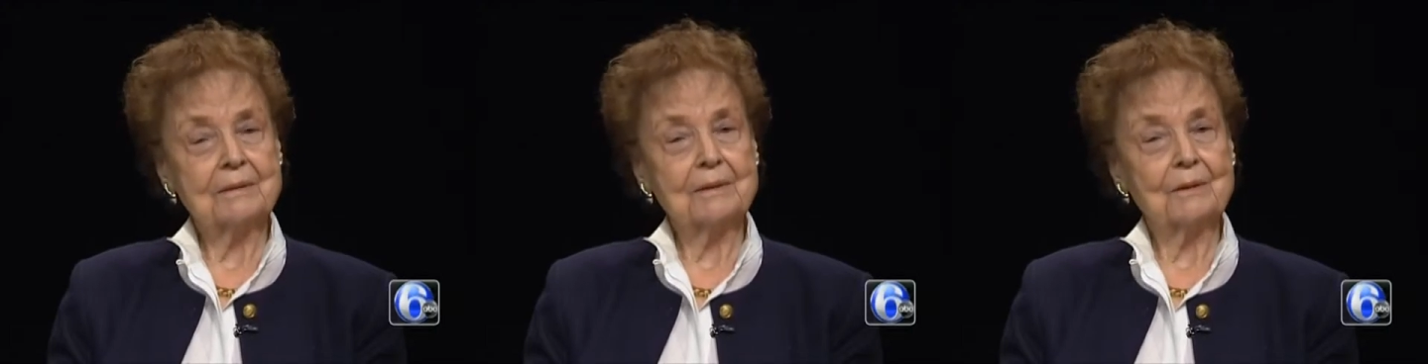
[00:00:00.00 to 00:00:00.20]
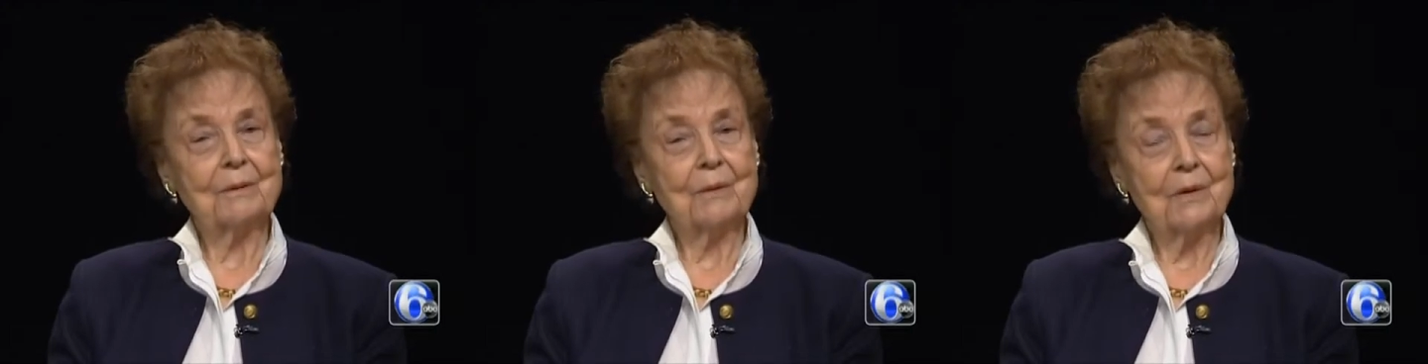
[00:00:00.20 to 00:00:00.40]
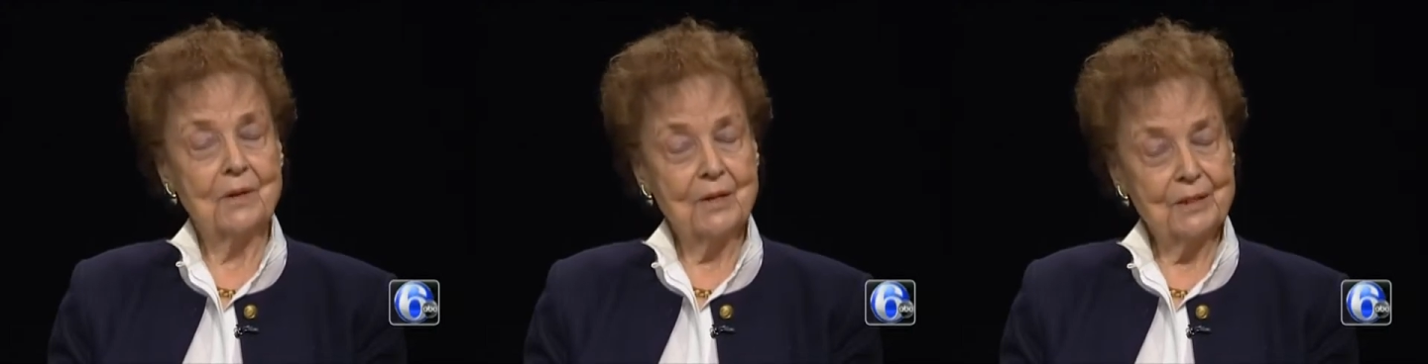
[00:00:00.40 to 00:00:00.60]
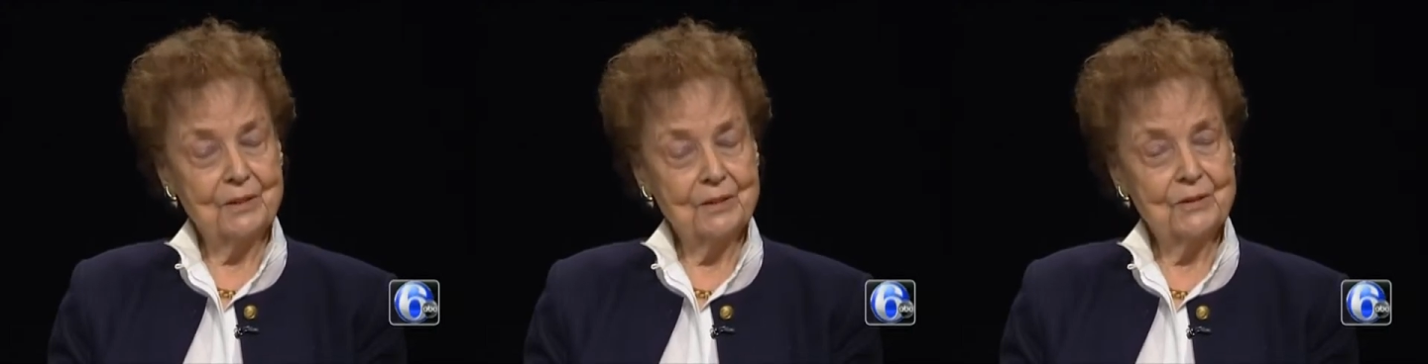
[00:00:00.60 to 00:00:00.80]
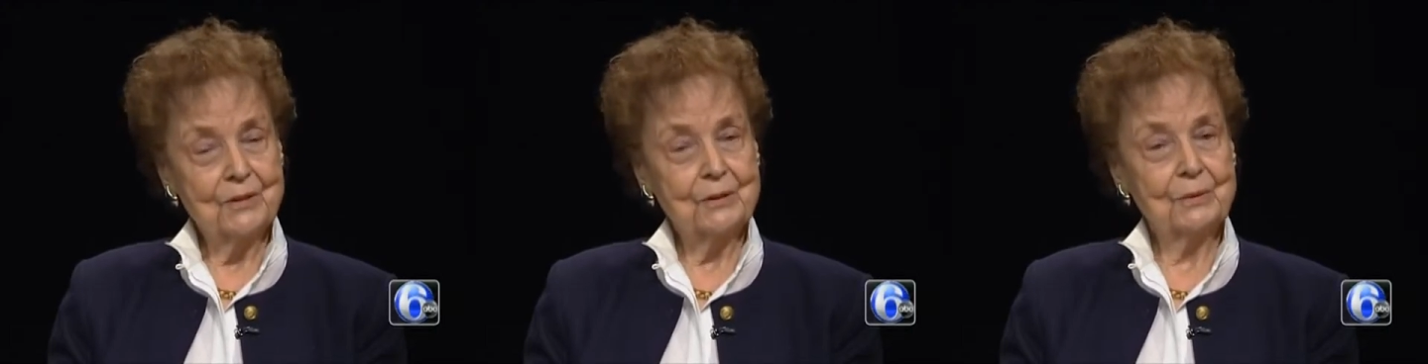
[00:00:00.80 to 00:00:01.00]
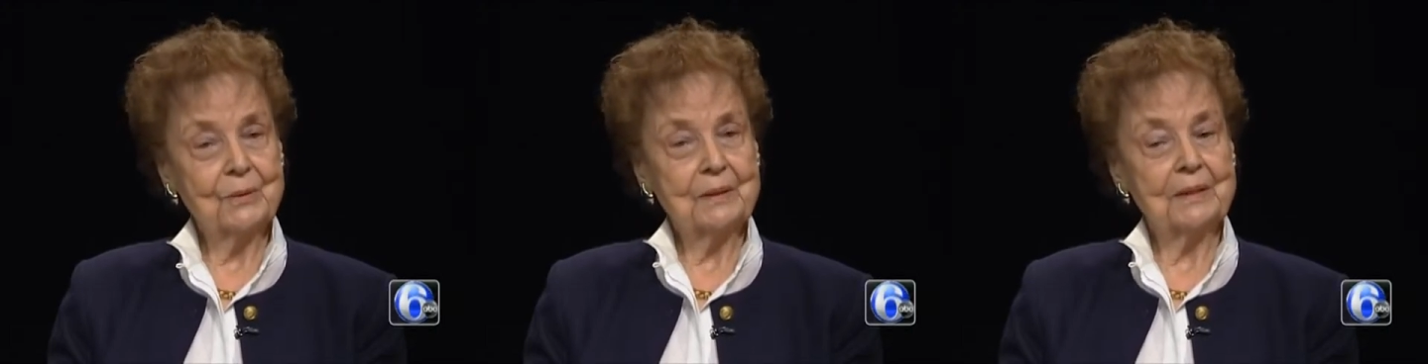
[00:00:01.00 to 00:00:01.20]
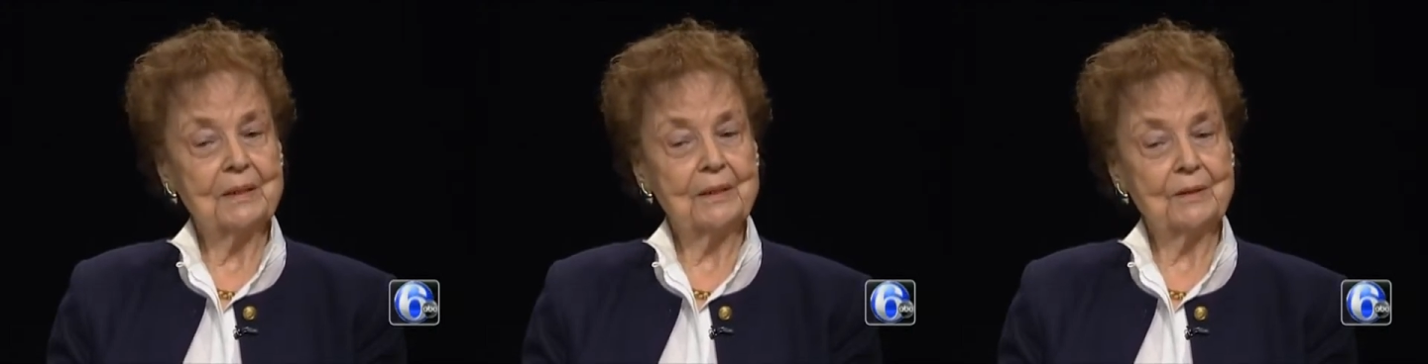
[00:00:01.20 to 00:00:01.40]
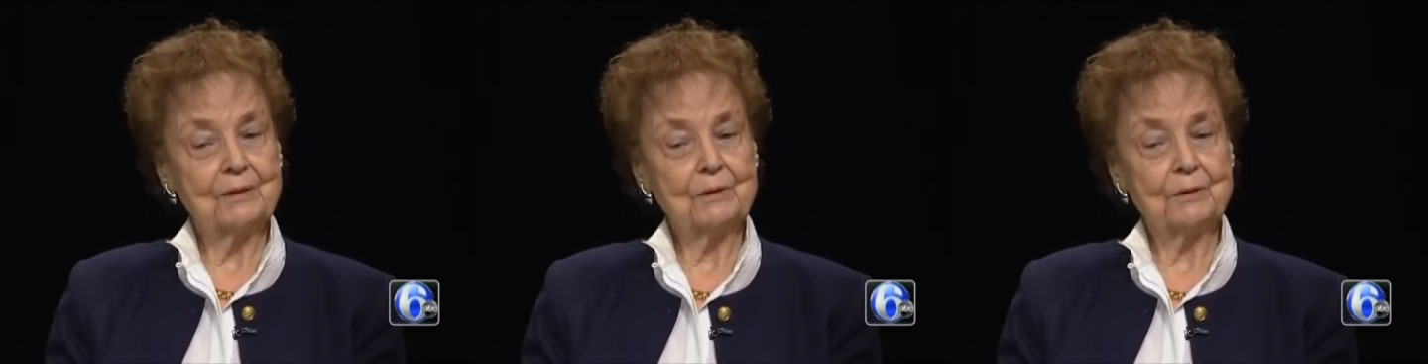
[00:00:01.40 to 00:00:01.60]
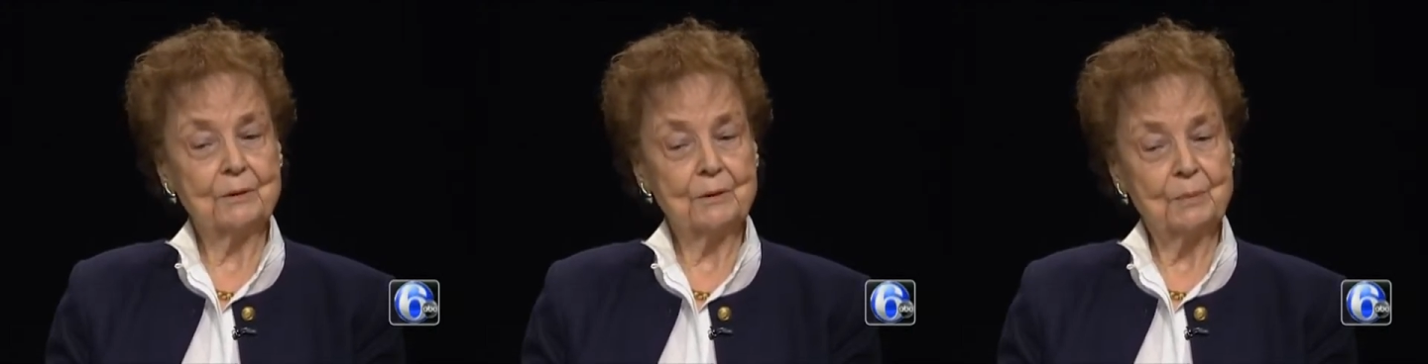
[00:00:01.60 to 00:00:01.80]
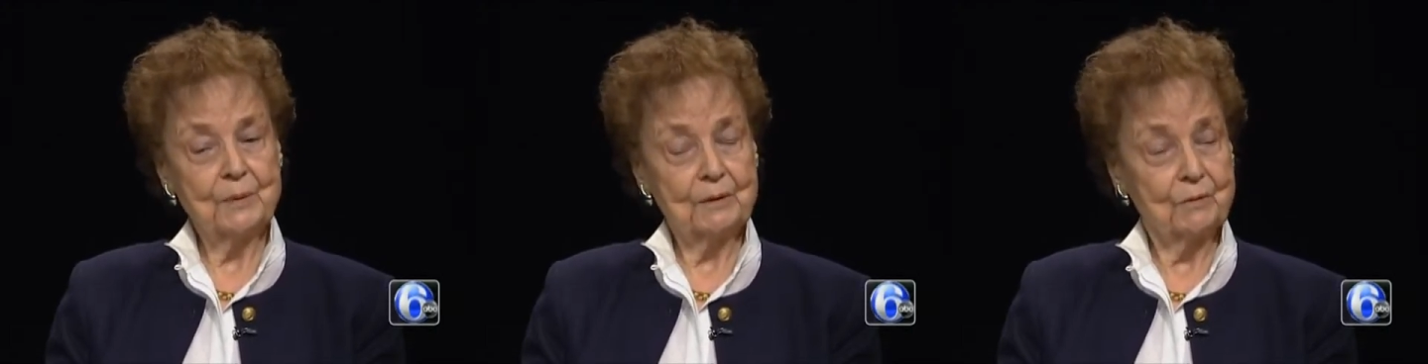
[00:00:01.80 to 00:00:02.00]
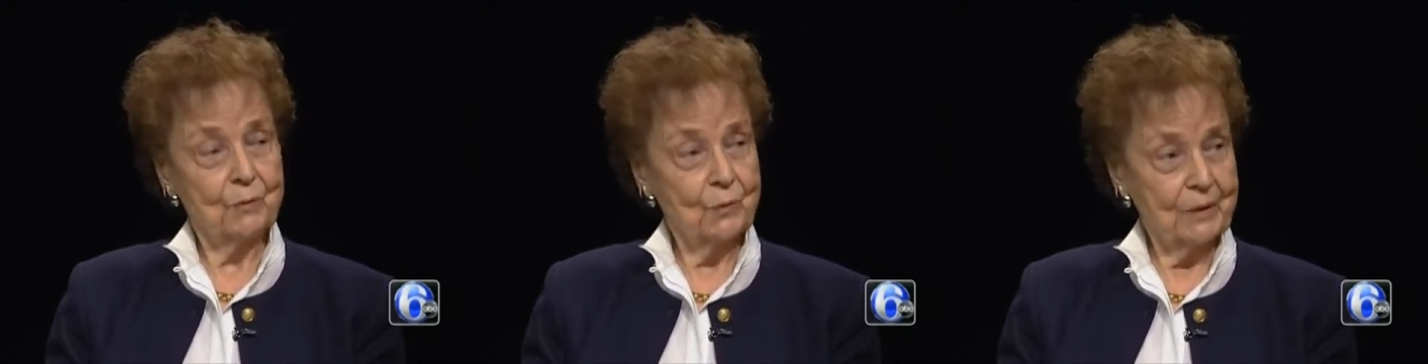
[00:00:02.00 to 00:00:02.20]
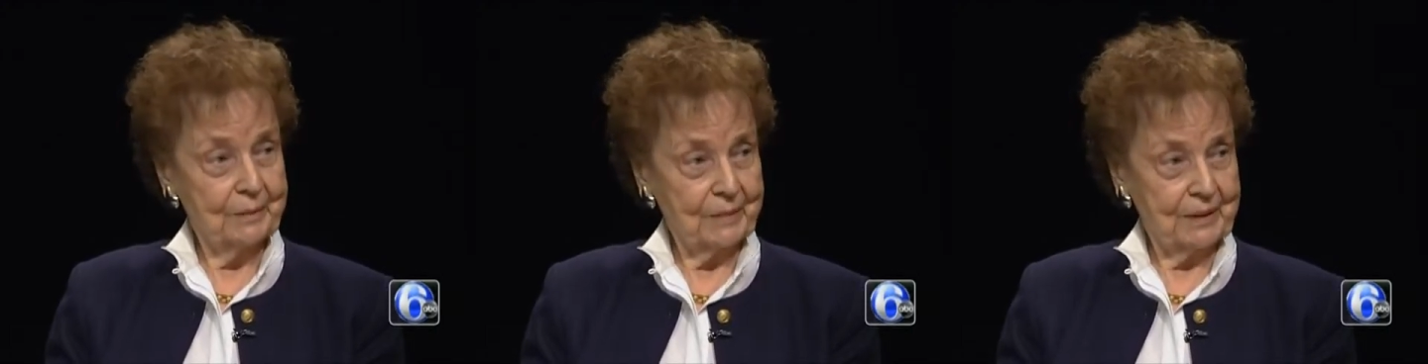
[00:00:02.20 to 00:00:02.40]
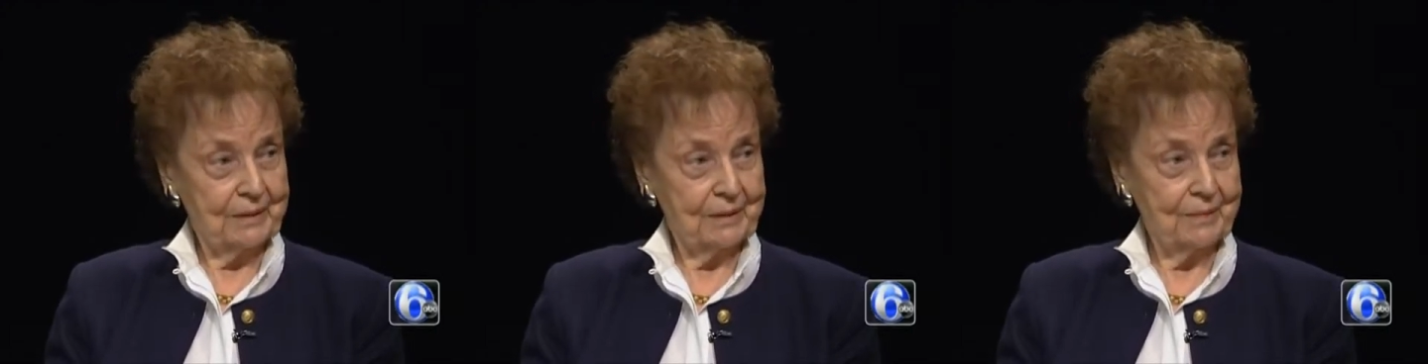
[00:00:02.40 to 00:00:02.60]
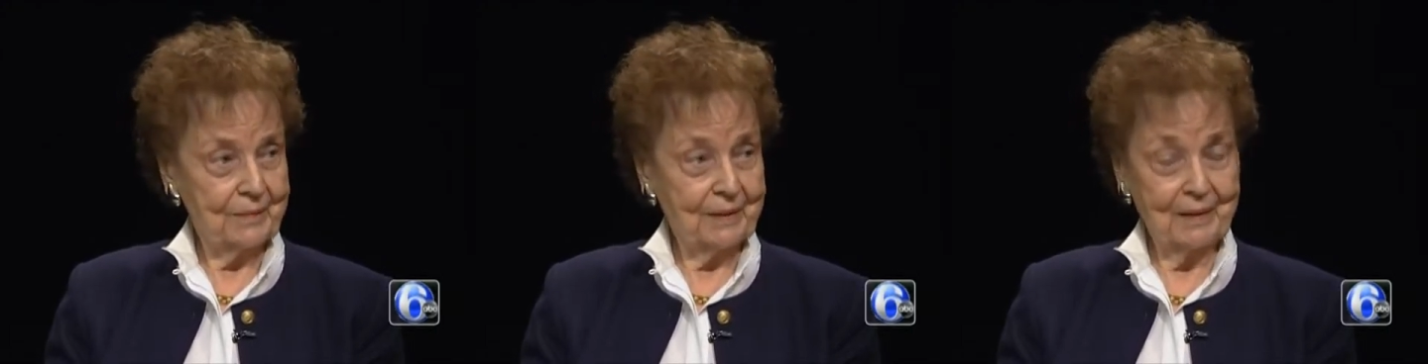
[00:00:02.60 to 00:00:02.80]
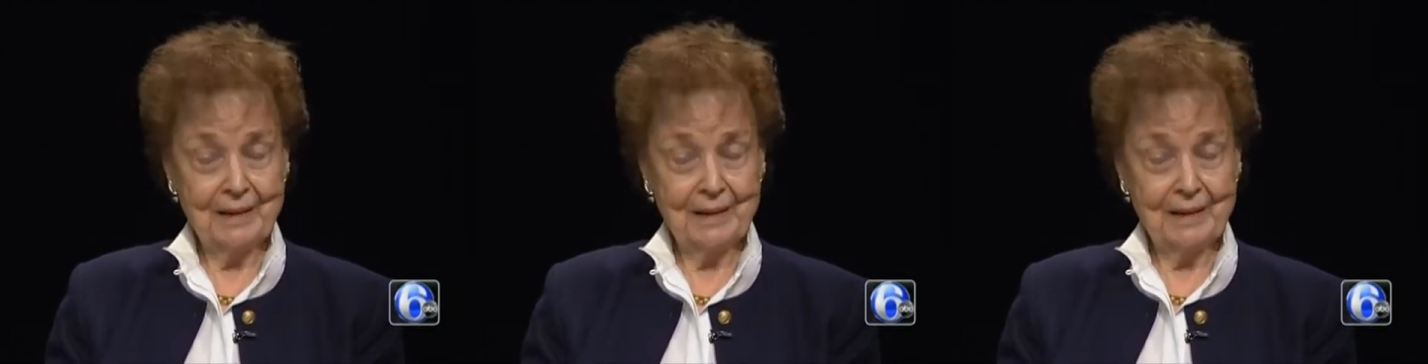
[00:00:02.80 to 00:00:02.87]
go on to another group of women.